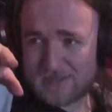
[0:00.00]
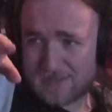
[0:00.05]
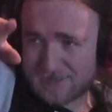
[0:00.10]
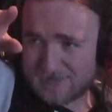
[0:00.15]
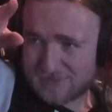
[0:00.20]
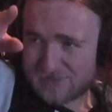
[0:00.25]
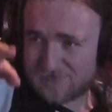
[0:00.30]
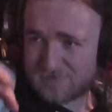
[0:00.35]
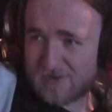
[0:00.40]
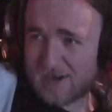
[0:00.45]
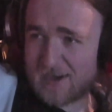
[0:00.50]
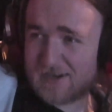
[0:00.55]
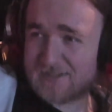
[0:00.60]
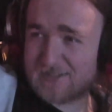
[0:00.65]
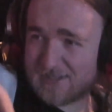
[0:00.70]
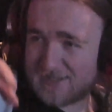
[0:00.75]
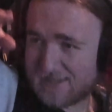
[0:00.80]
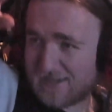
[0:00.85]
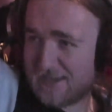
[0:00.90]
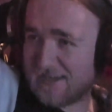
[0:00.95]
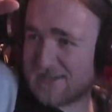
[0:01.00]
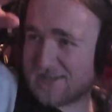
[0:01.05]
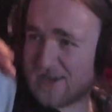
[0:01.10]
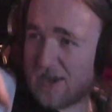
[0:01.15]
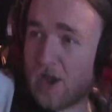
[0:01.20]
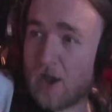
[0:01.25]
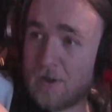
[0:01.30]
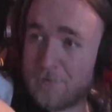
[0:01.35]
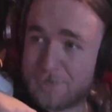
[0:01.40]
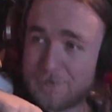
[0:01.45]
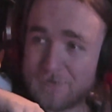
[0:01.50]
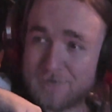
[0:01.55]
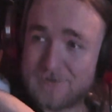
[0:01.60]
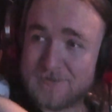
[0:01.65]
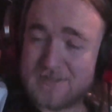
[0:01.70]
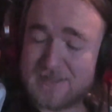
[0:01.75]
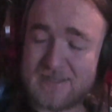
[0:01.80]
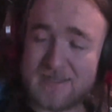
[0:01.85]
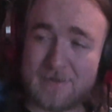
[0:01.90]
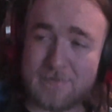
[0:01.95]
it directs the heat up
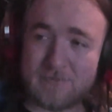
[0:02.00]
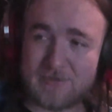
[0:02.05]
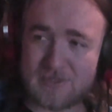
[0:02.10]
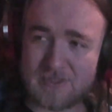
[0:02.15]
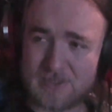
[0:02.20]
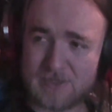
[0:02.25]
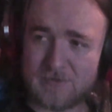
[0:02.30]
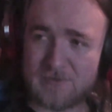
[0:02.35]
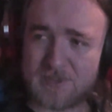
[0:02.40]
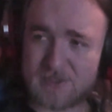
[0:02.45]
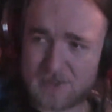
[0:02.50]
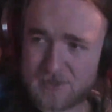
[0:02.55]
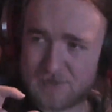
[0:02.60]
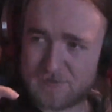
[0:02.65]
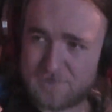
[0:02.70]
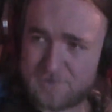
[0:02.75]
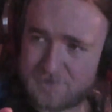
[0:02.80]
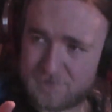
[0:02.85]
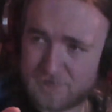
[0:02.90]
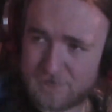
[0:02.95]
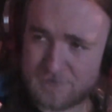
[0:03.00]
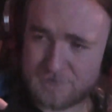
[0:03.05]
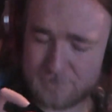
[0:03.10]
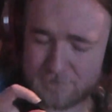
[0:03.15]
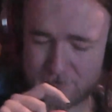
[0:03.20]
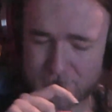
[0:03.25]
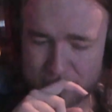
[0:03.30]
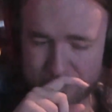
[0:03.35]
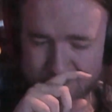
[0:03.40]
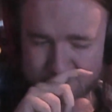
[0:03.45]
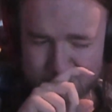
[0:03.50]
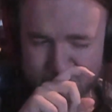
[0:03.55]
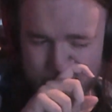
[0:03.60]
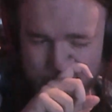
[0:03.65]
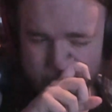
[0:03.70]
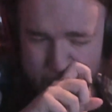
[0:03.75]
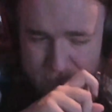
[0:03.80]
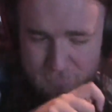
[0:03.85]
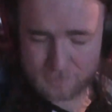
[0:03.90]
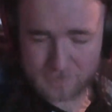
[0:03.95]
onto the M2 slot for hard
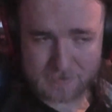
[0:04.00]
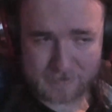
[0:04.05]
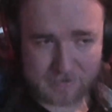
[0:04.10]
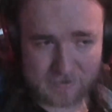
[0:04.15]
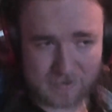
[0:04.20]
drive, and my